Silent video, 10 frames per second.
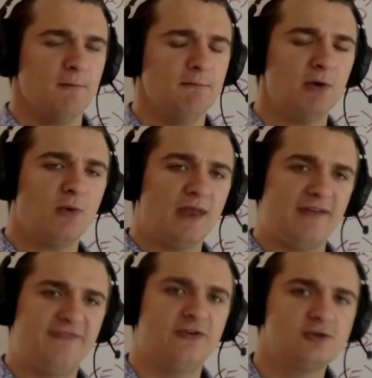But what I
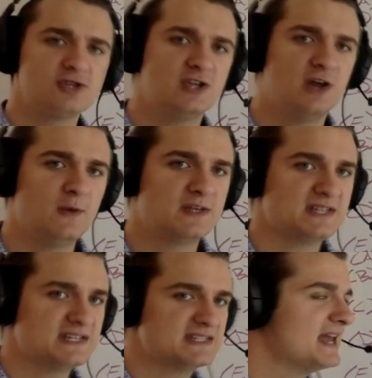first notice
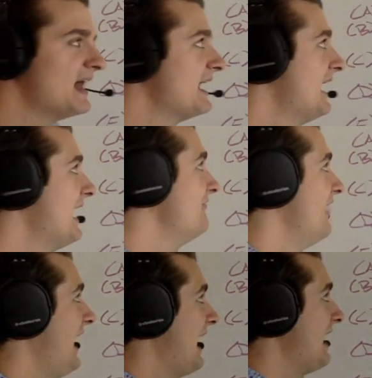is that I have
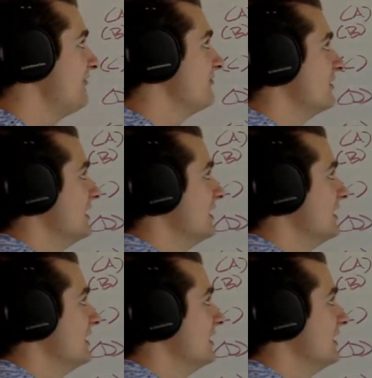half